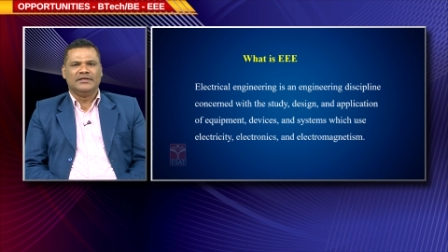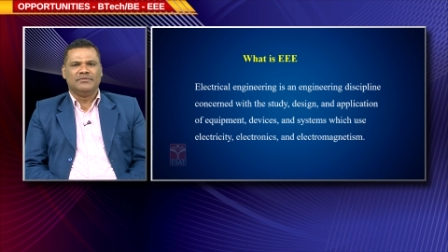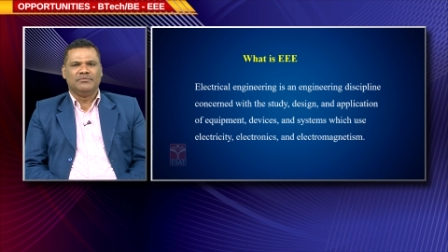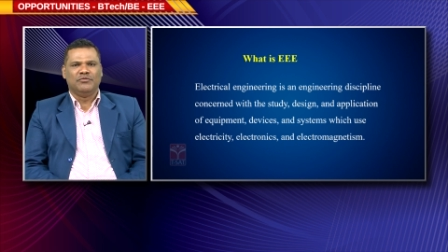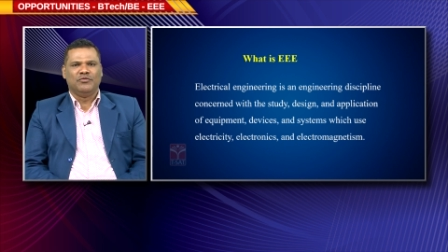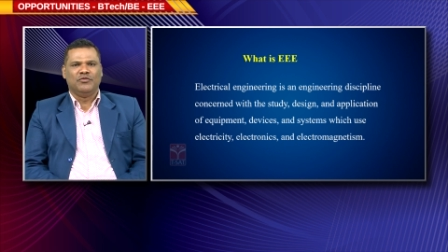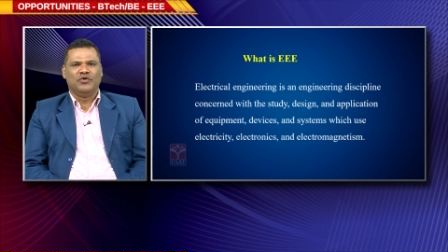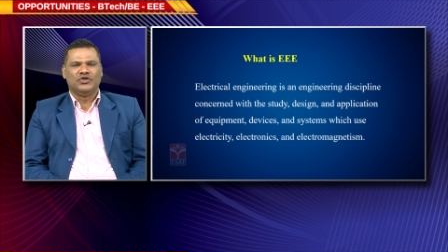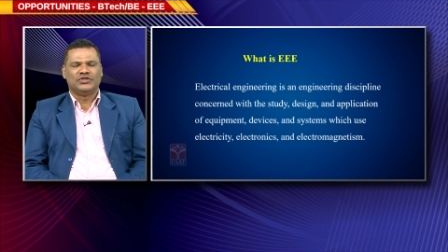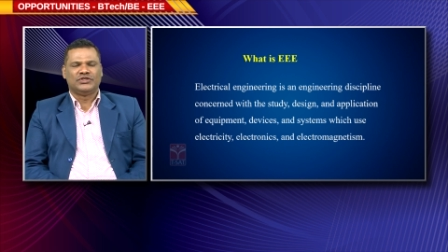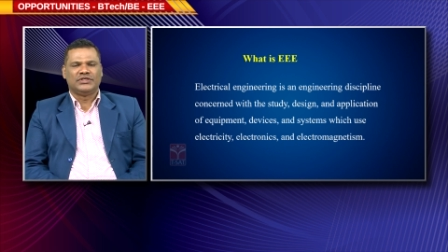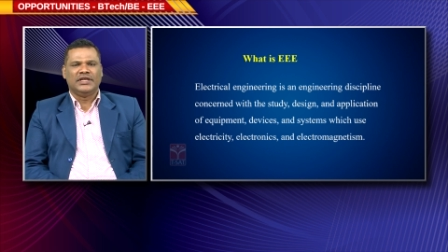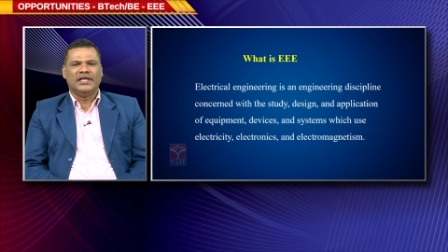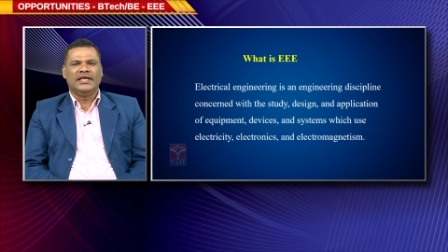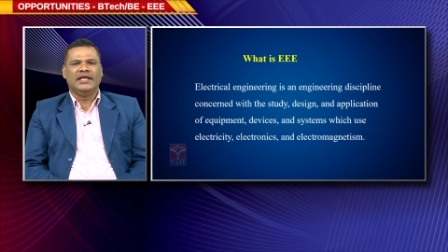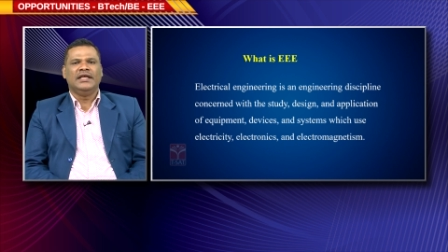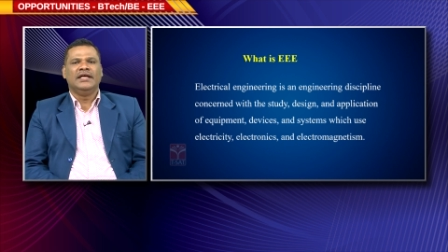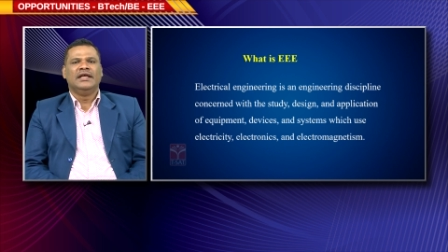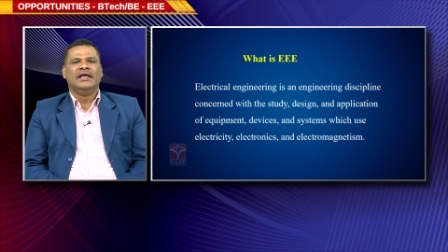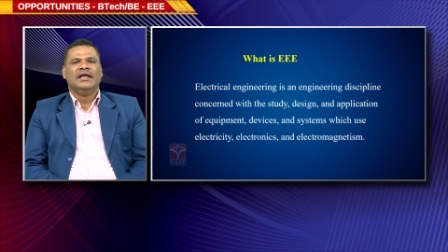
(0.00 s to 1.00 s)

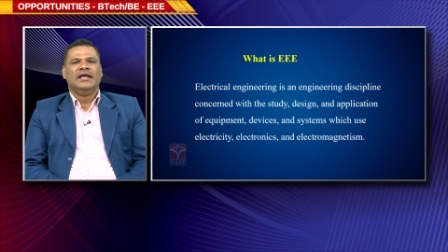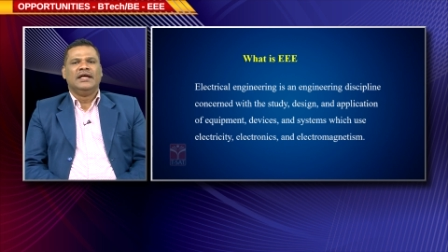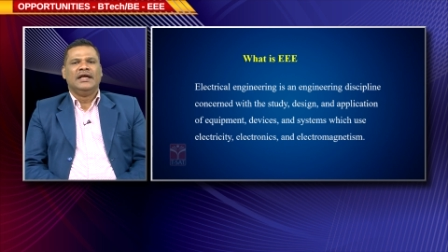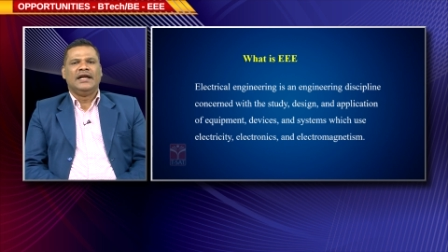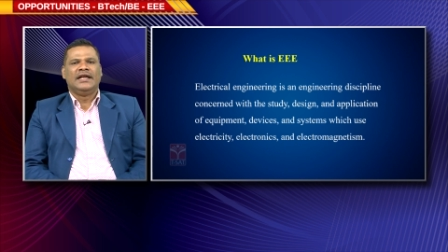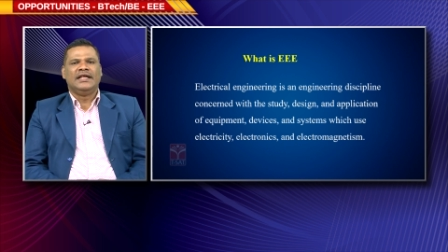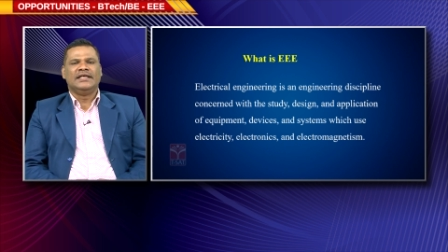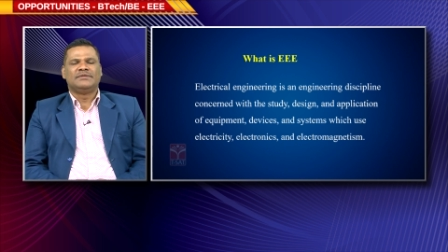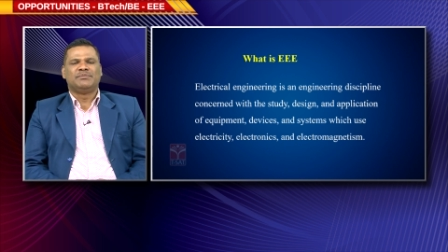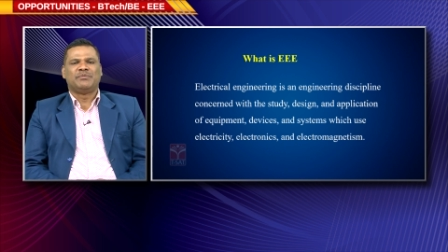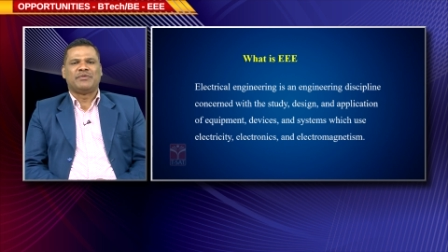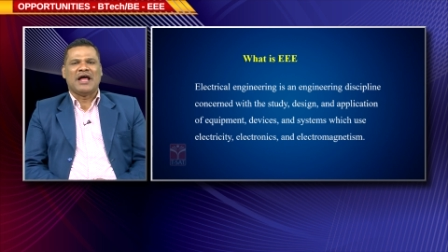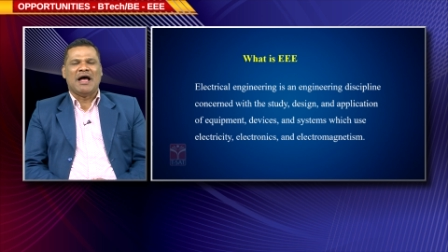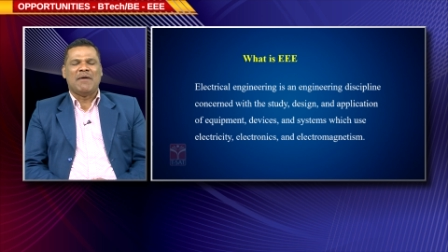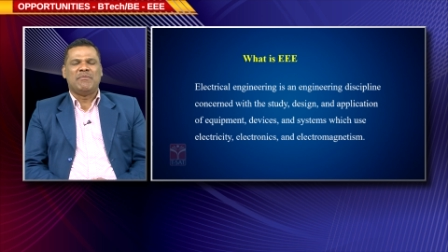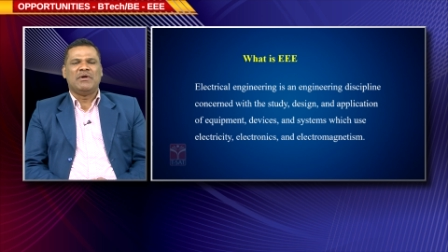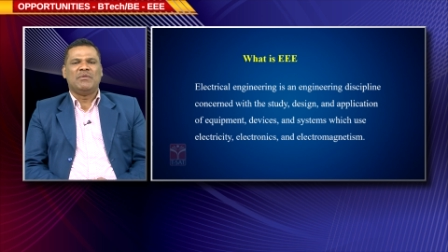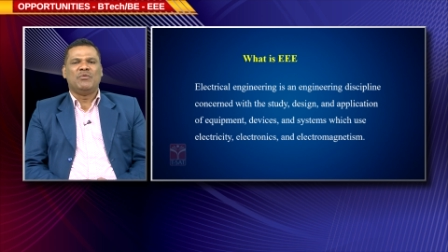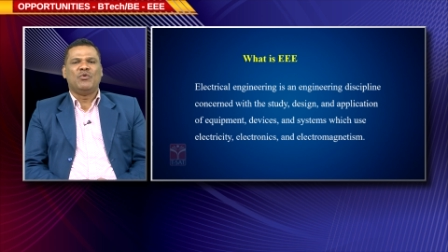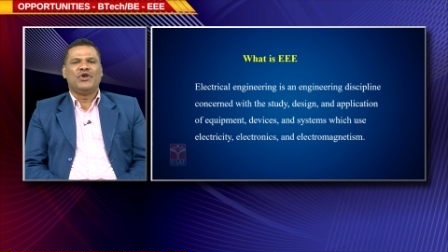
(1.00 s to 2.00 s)
mostly it is
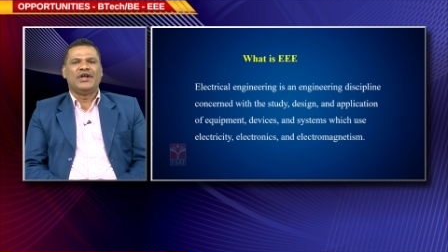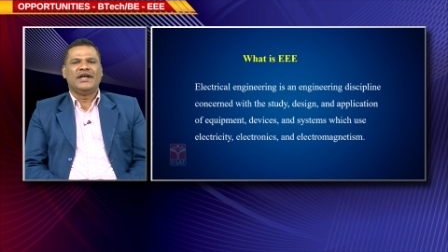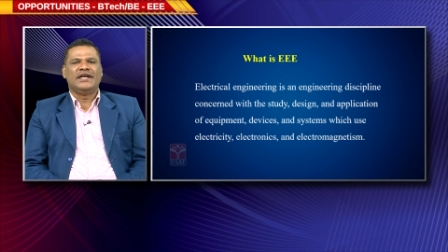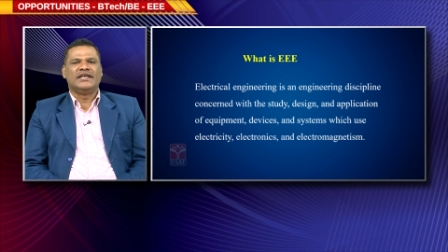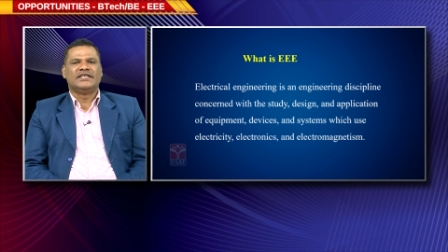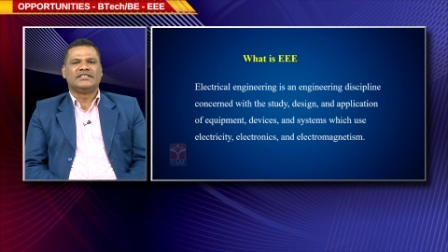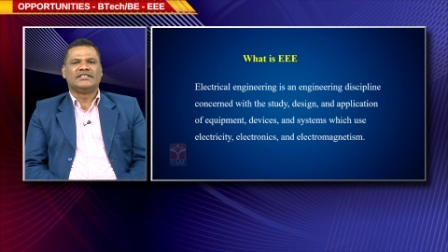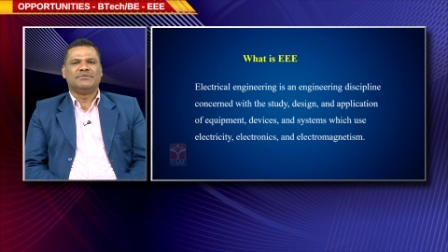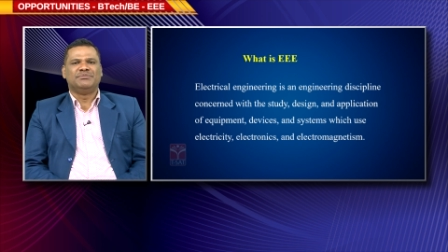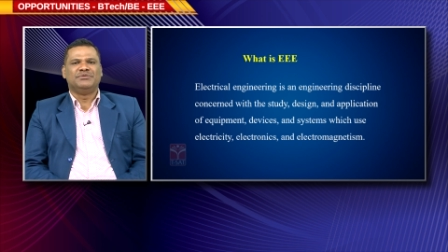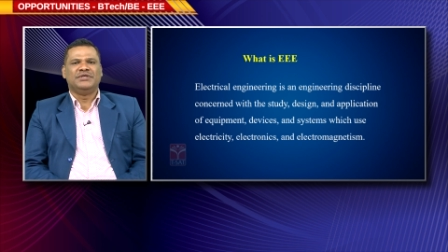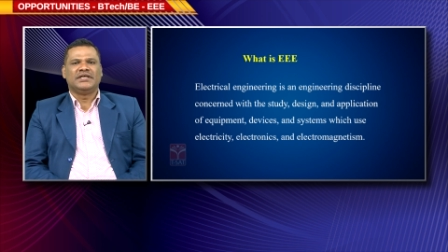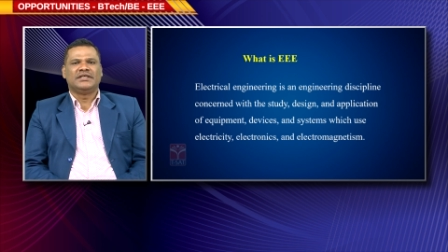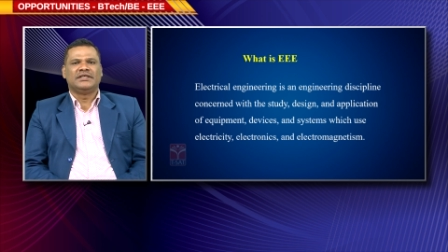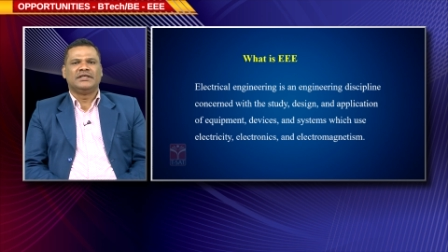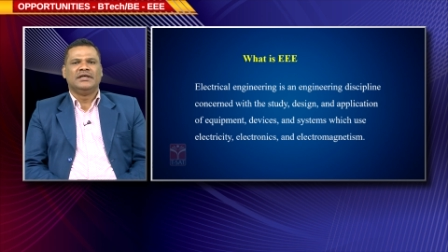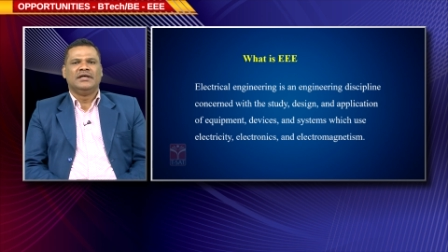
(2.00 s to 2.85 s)
problem oriented subject